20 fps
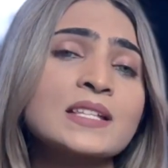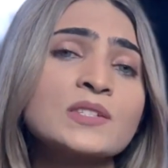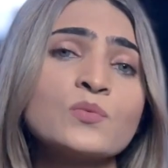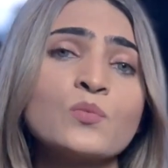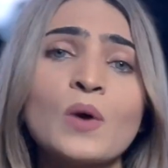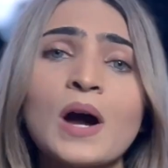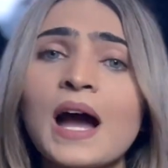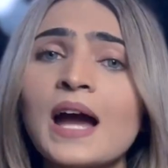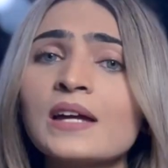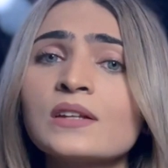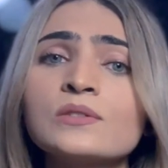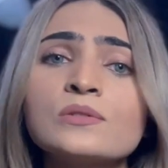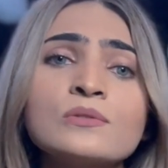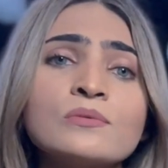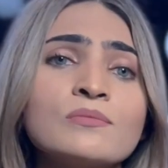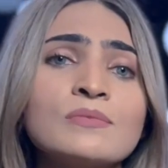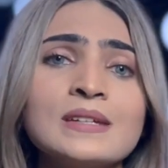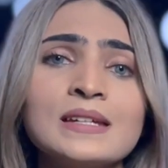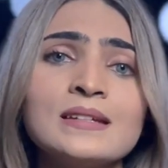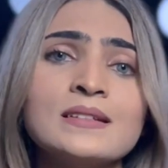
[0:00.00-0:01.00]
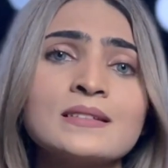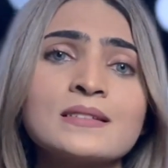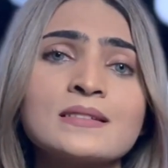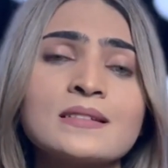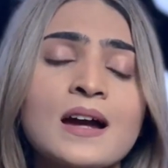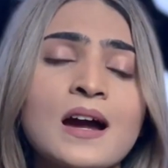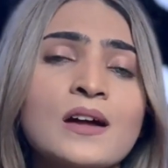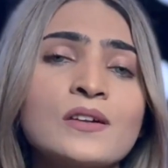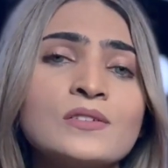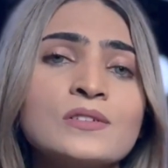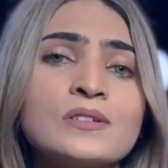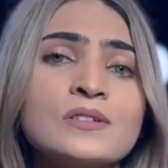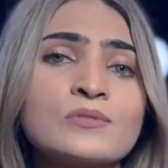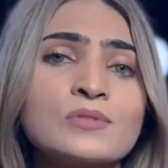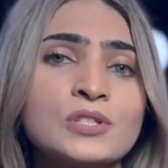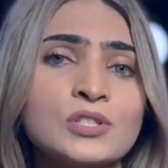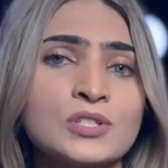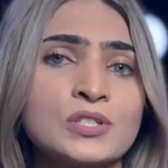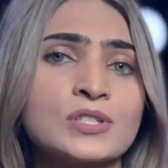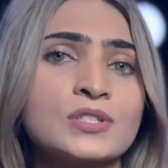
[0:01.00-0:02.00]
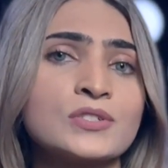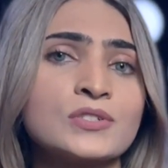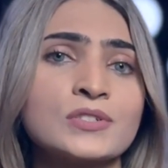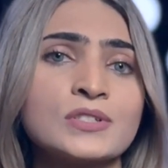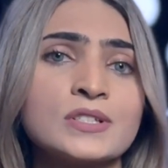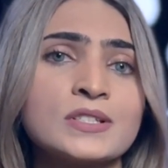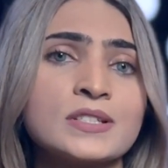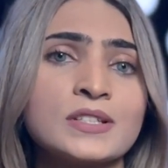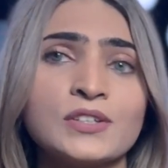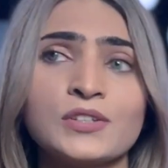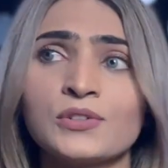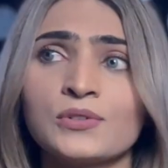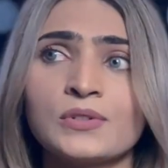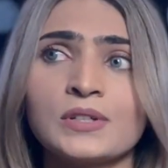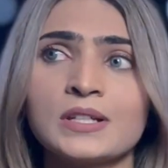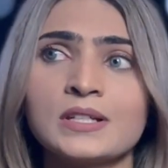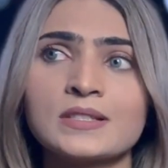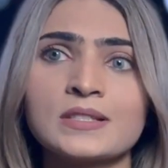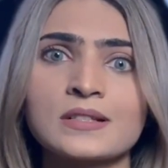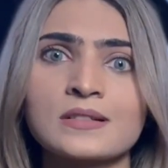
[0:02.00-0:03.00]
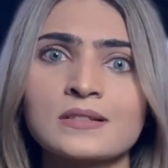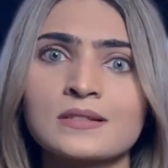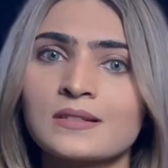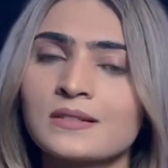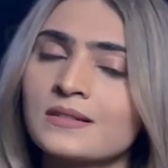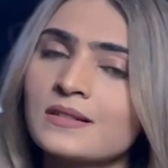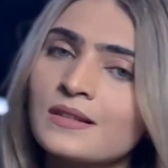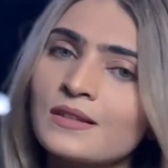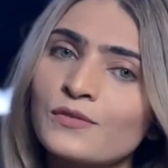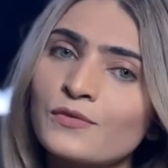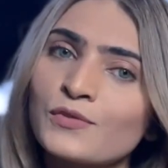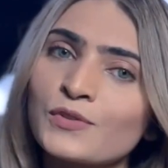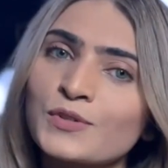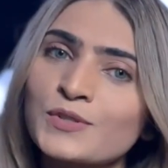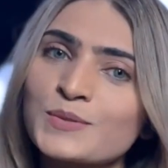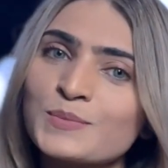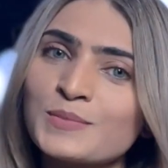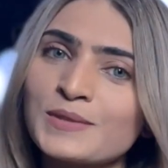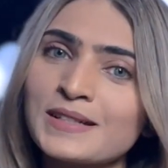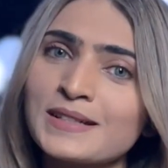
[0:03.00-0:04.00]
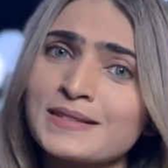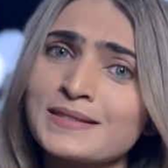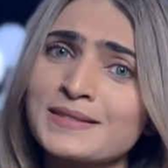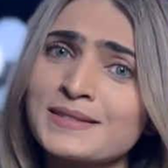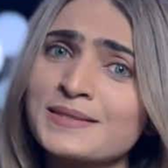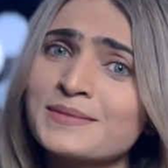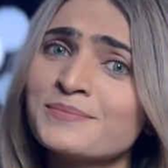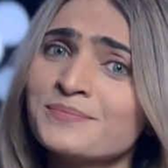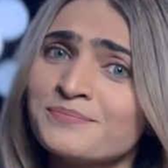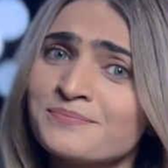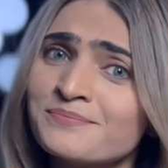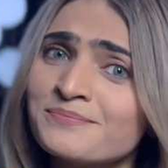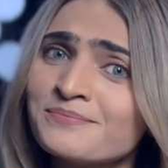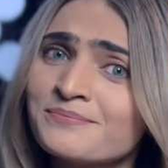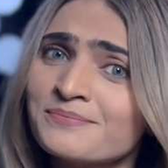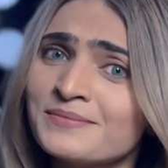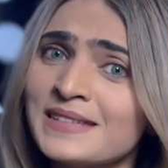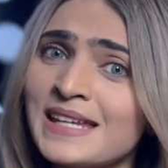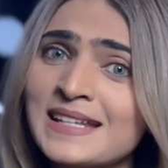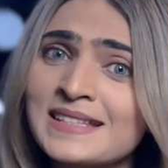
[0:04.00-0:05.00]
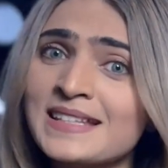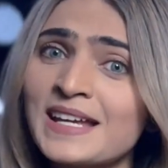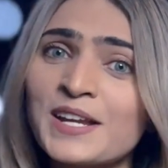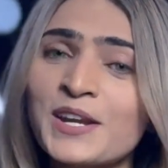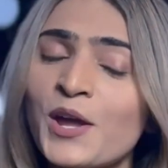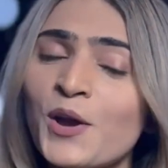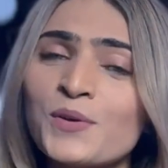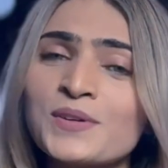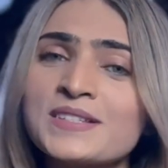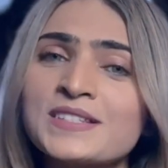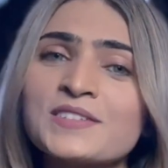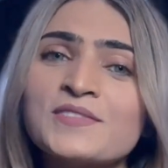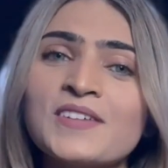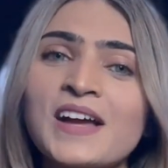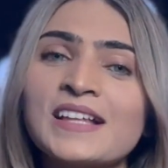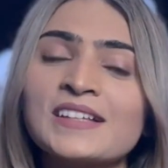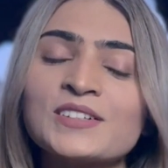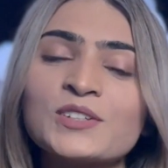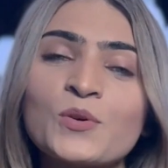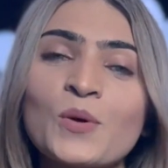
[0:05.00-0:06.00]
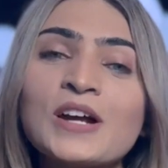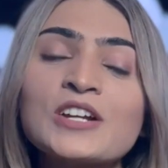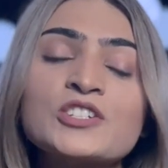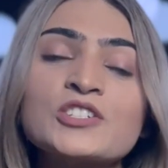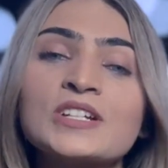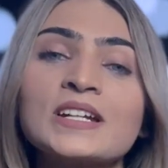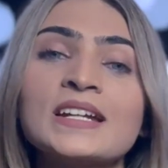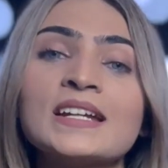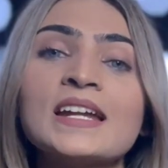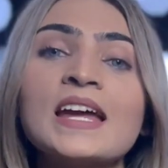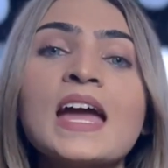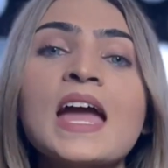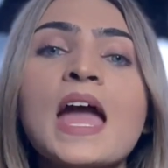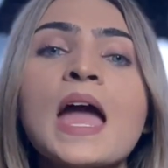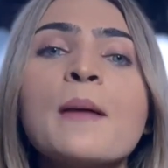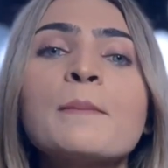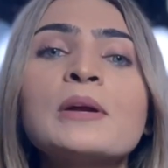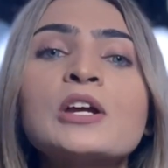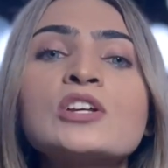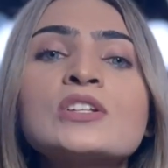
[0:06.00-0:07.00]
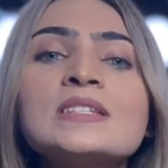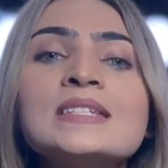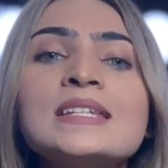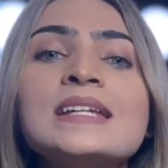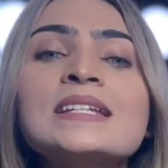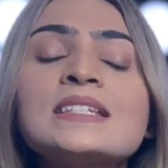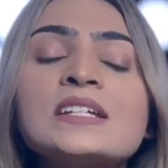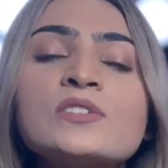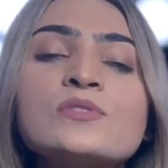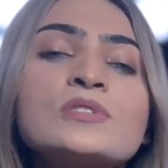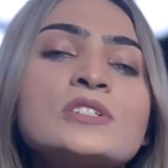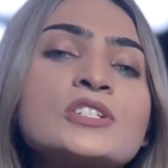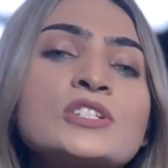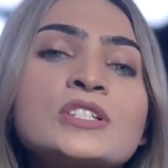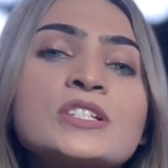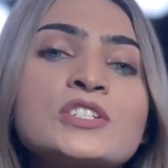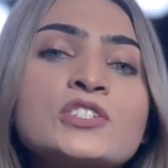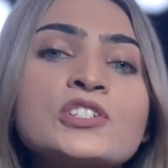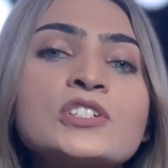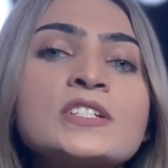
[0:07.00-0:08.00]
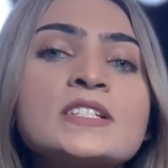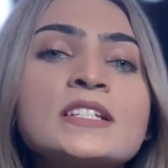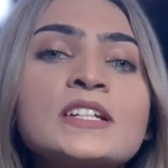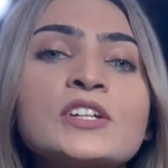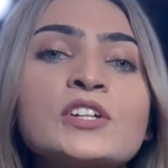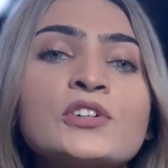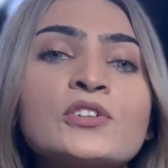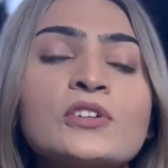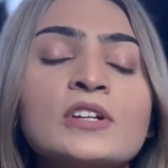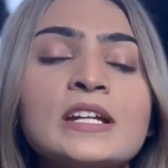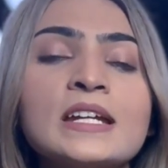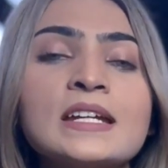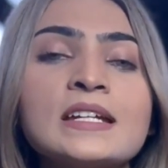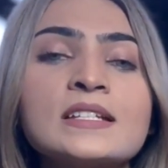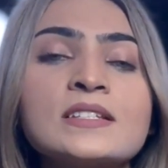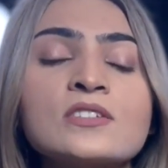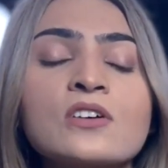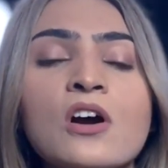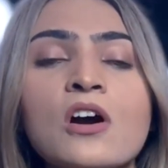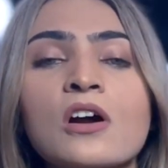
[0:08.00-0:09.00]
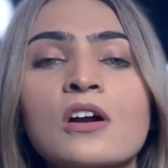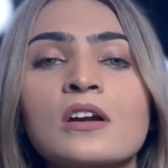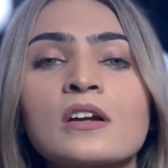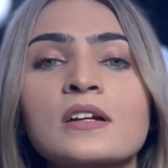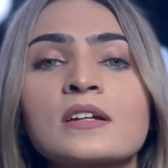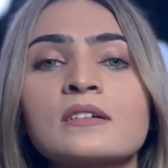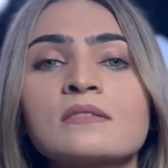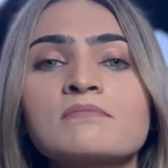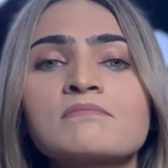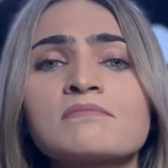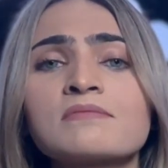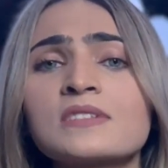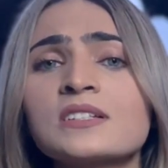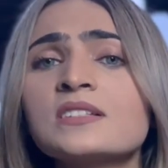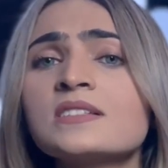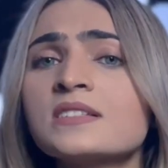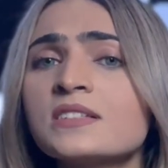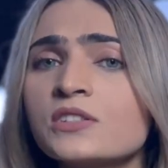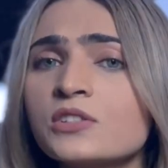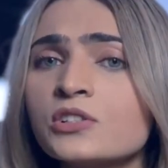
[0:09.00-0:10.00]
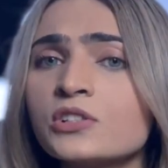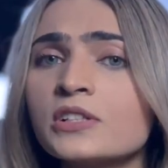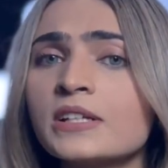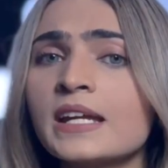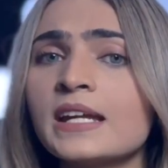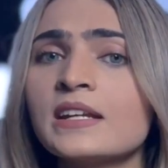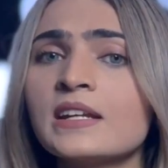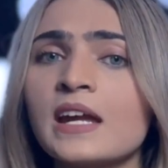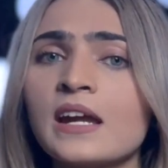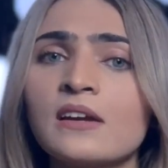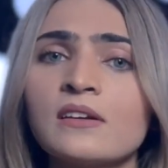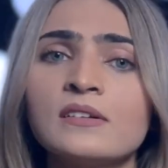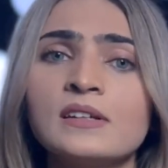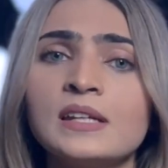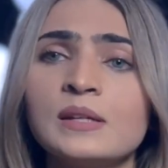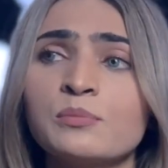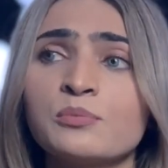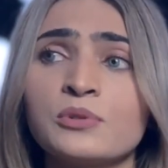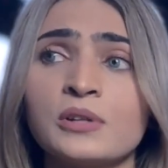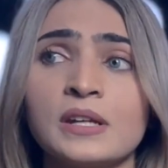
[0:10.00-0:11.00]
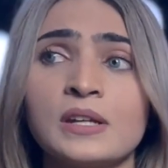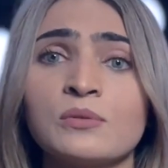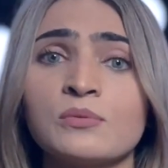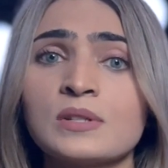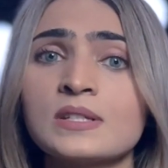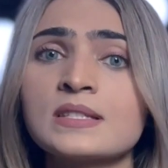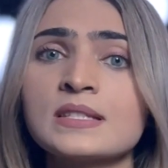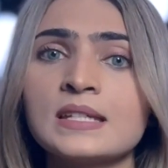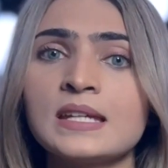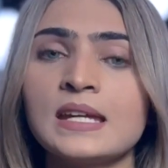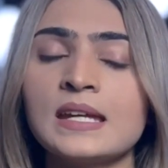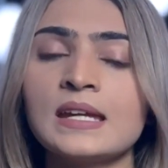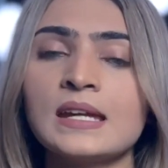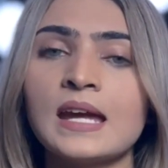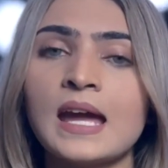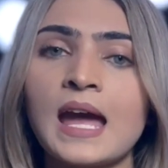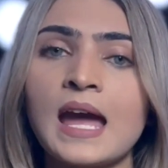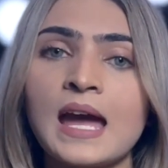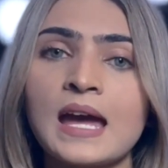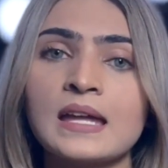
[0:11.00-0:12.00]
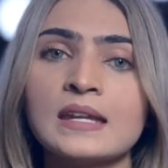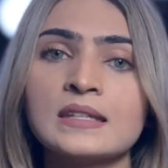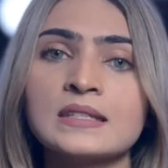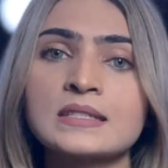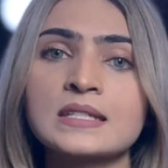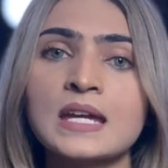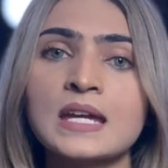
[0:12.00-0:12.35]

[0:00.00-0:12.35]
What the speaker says: why do these unregistered securities exist in the first place? Yes, I know it's a valid question, because these unregistered securities are considered inherently pretty risky, and